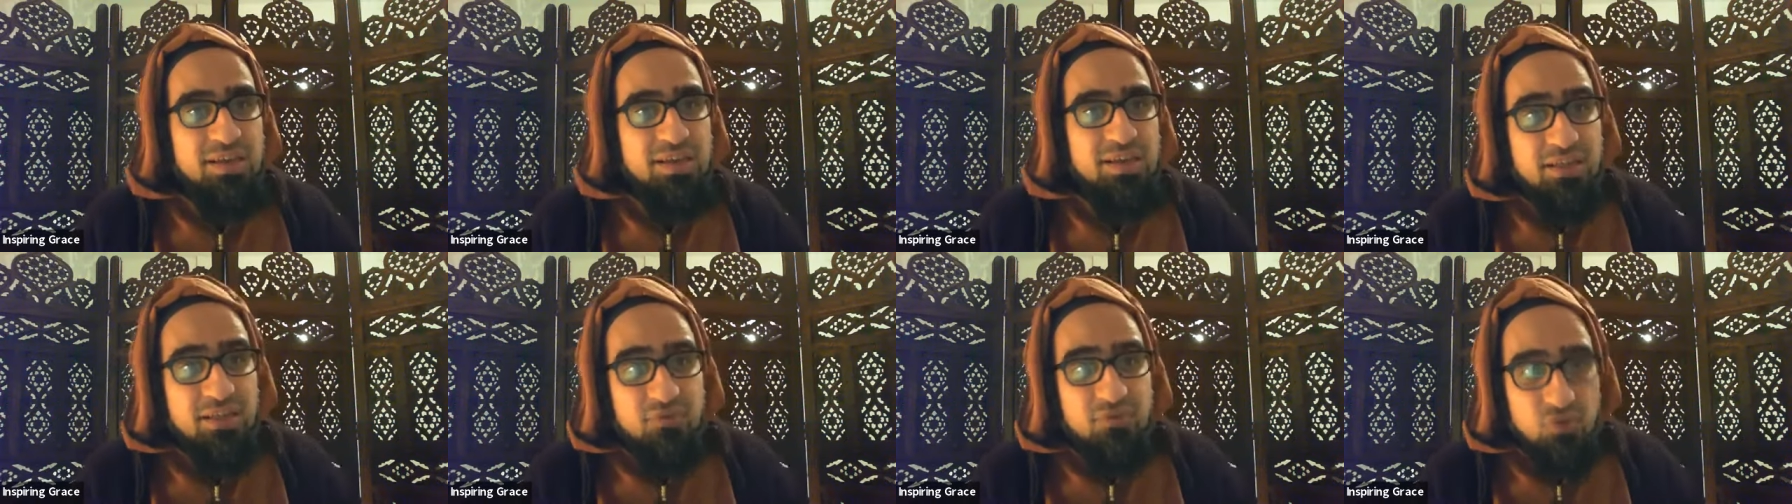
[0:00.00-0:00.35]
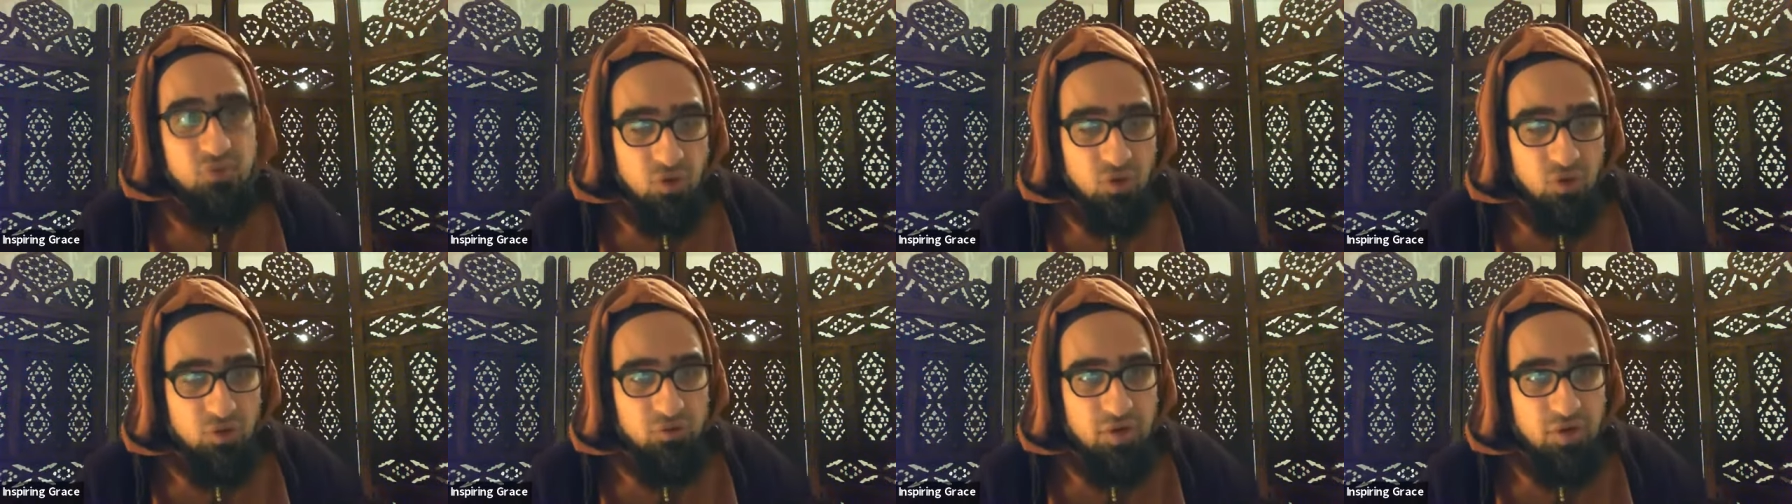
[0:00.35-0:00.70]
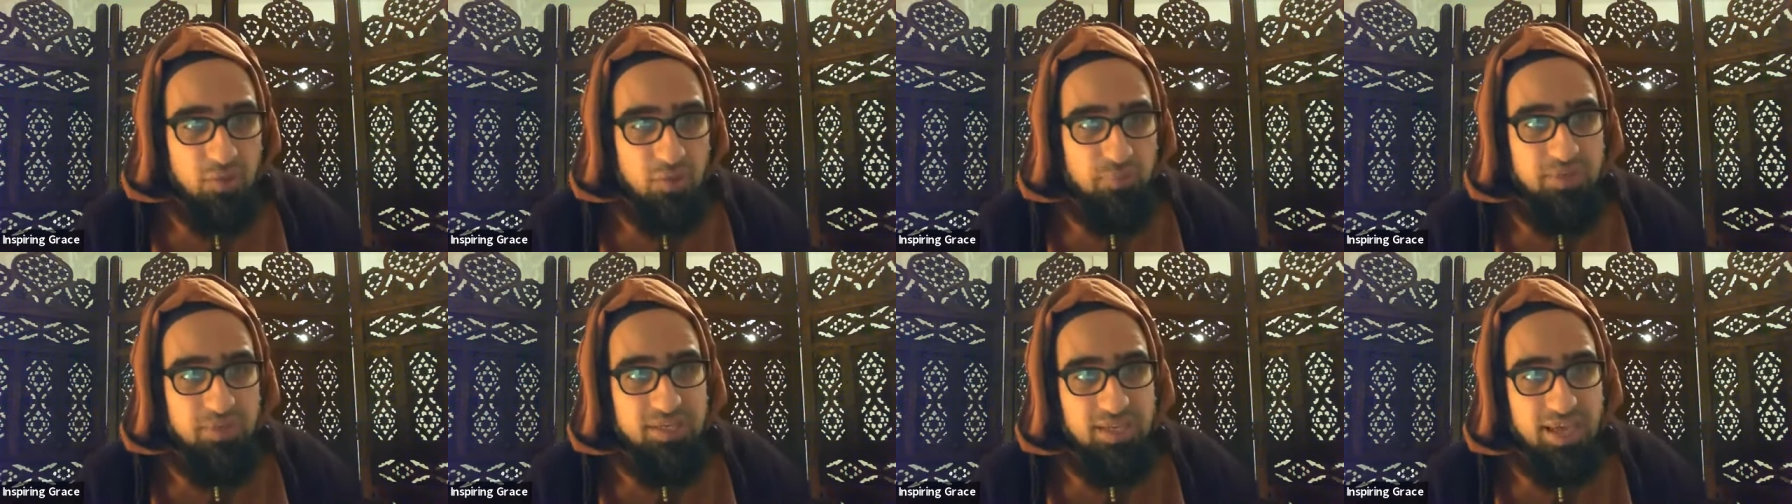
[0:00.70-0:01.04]
In
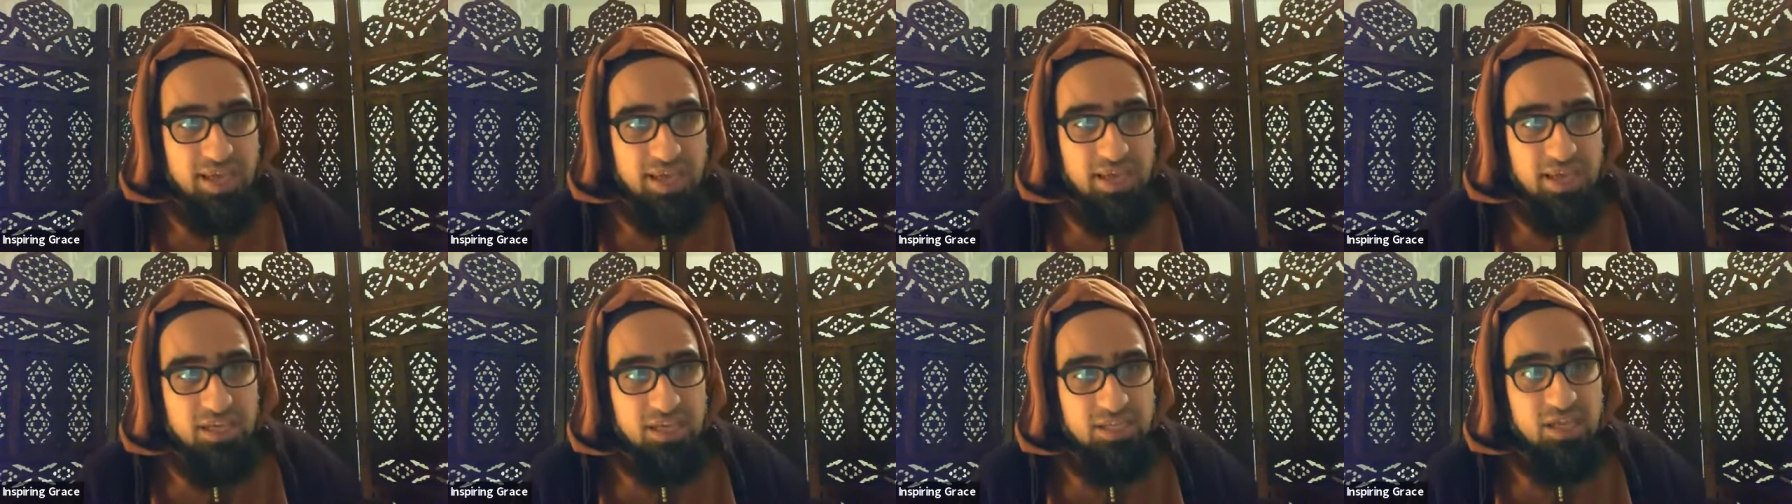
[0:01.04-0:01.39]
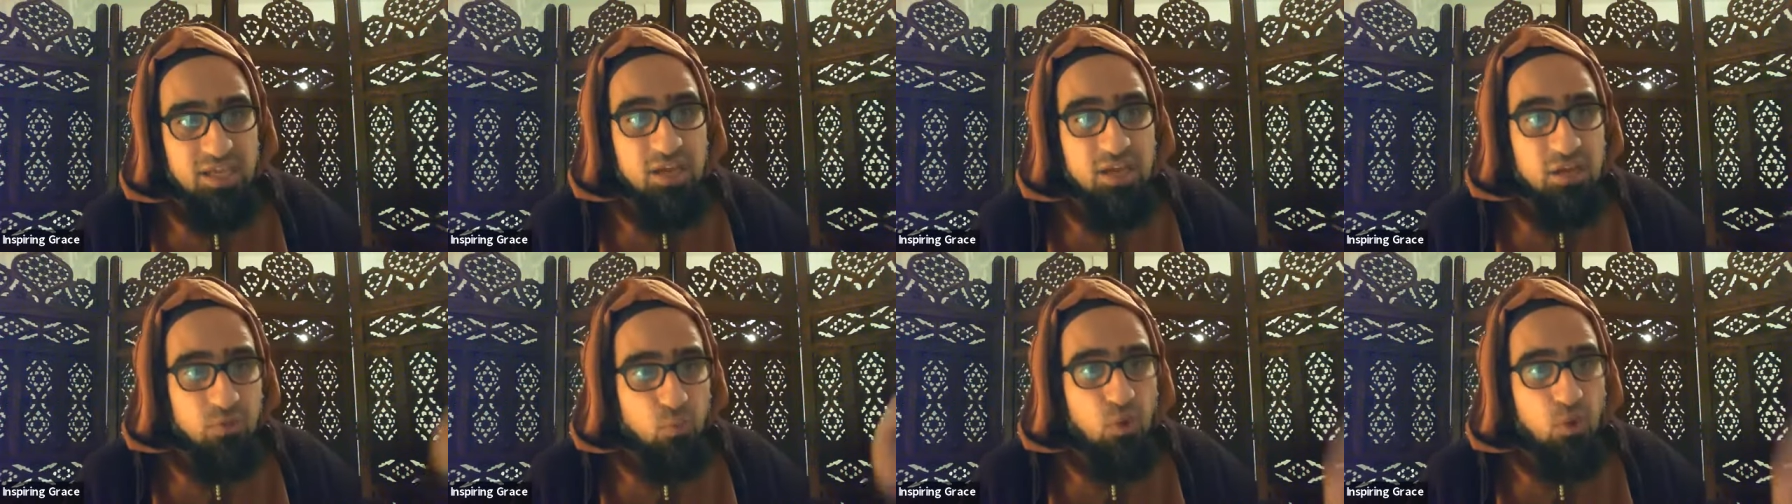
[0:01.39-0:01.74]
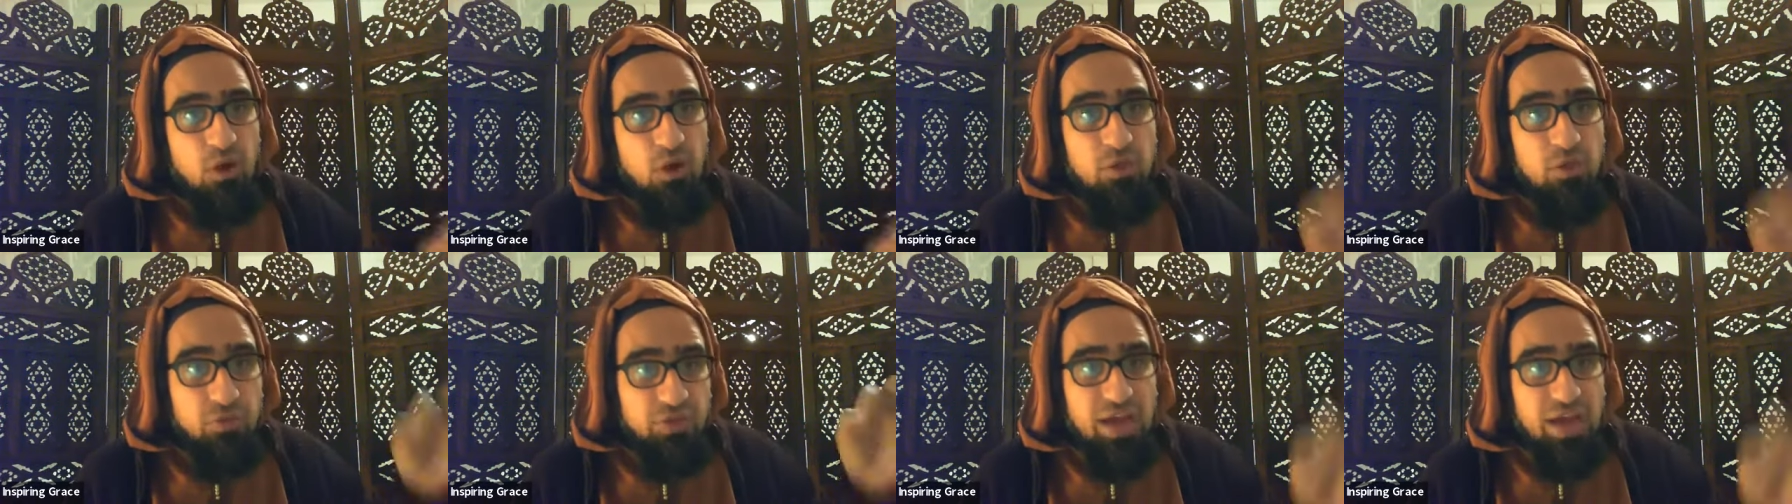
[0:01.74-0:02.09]
Europe, it takes
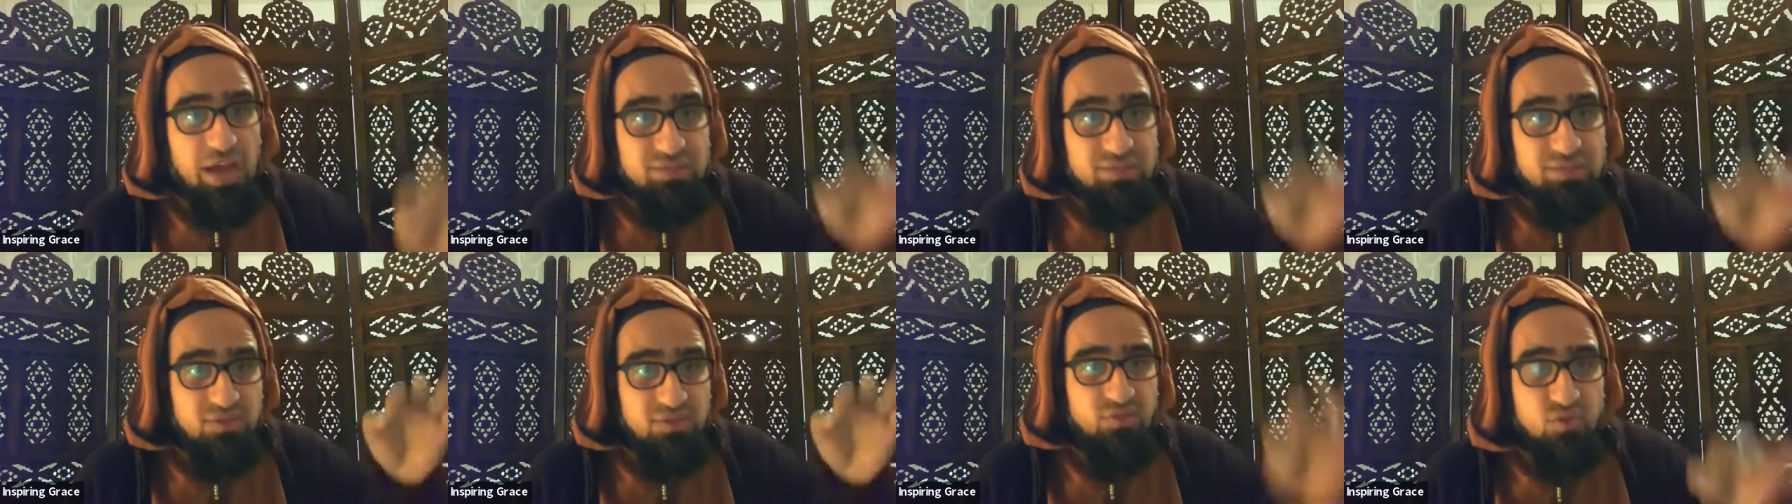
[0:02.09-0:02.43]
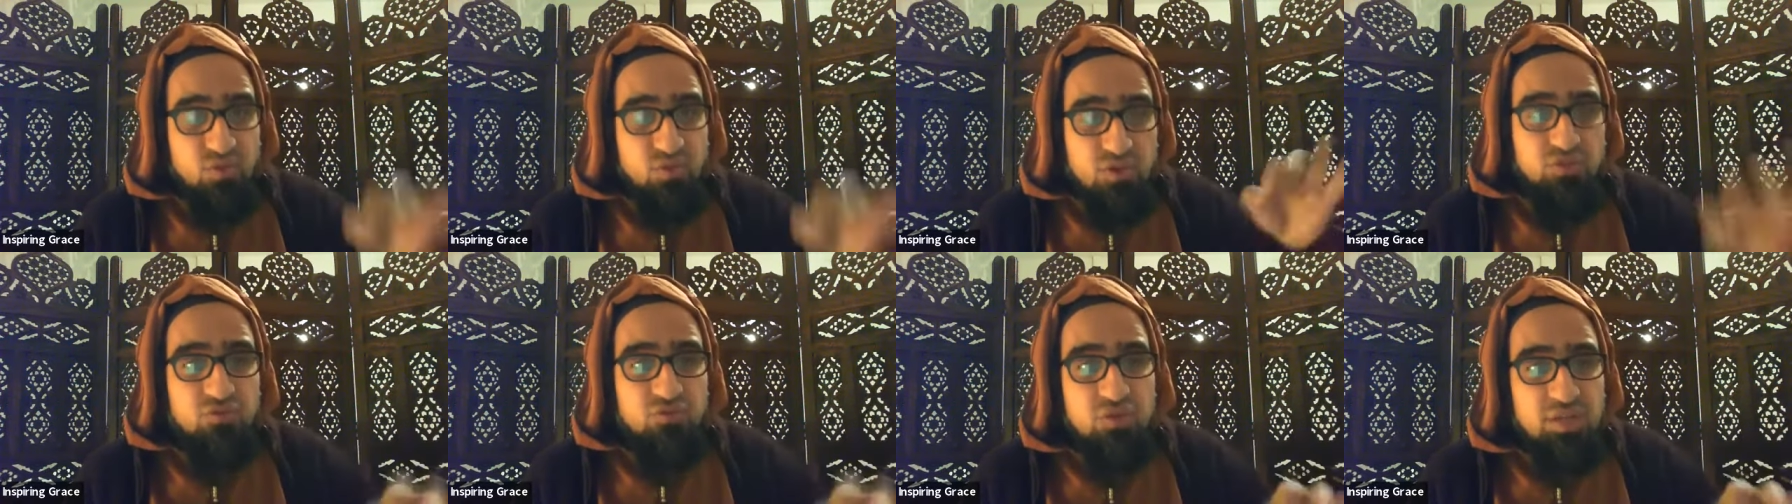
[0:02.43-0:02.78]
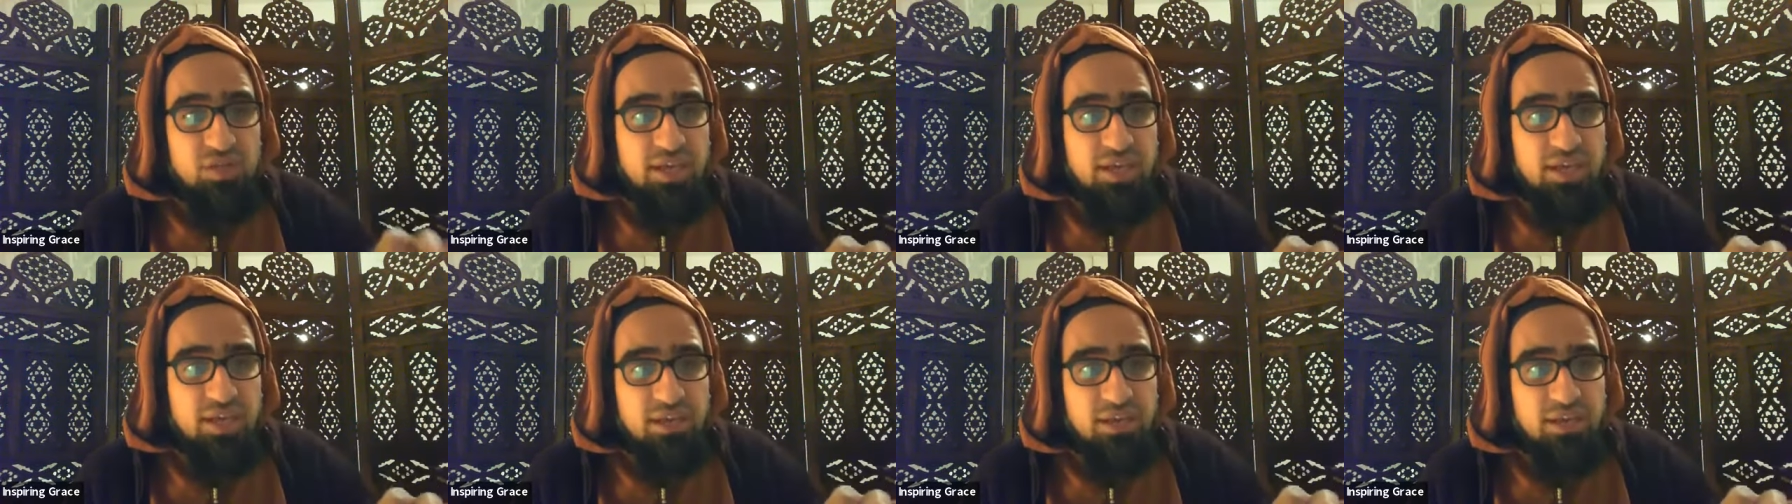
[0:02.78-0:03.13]
1,300
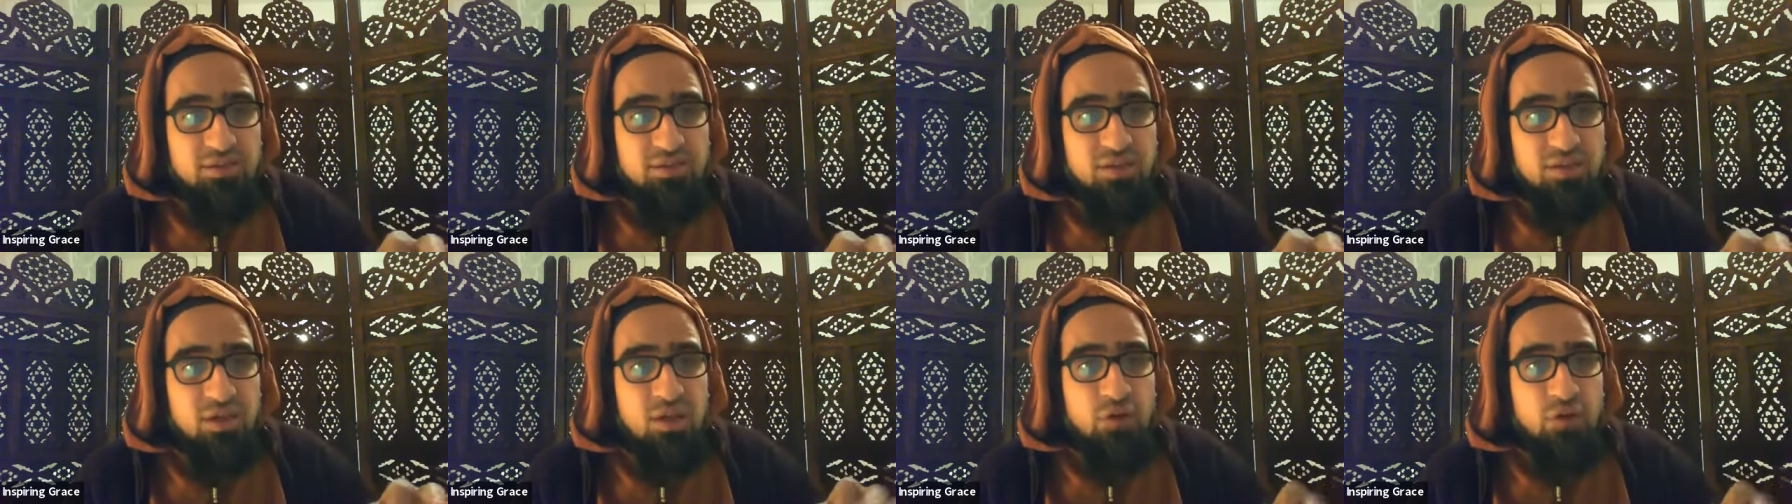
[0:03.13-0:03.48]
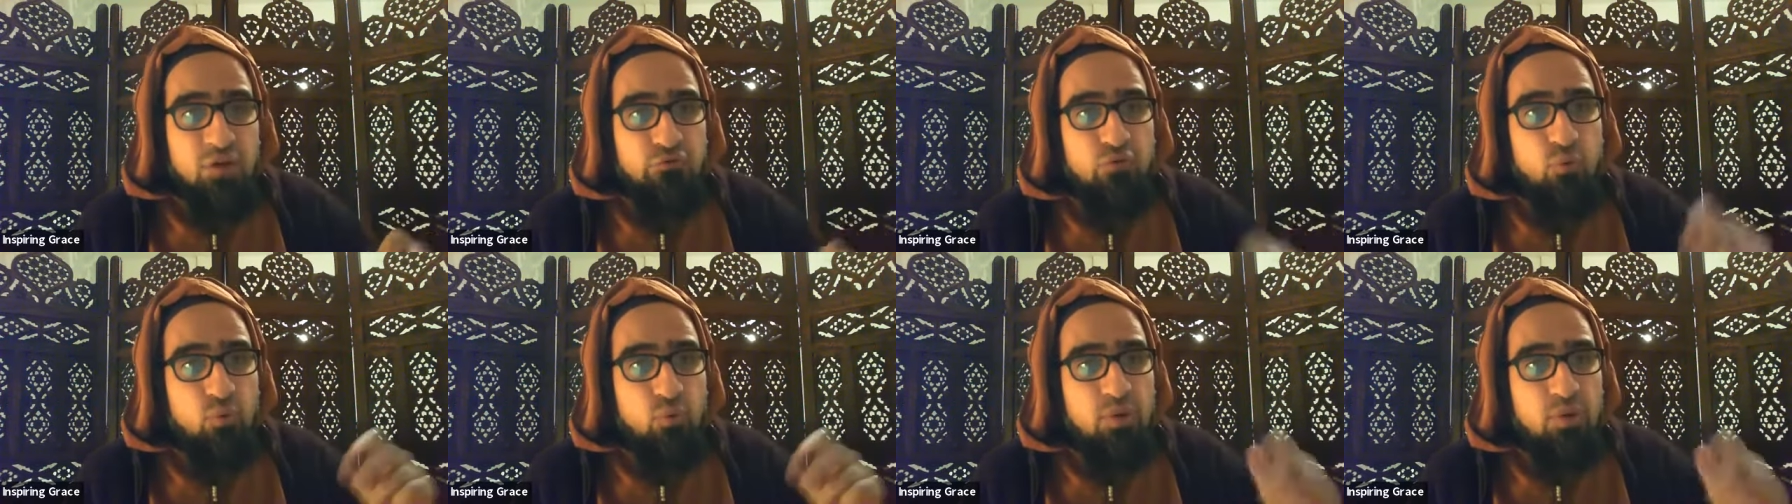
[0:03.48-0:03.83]
years for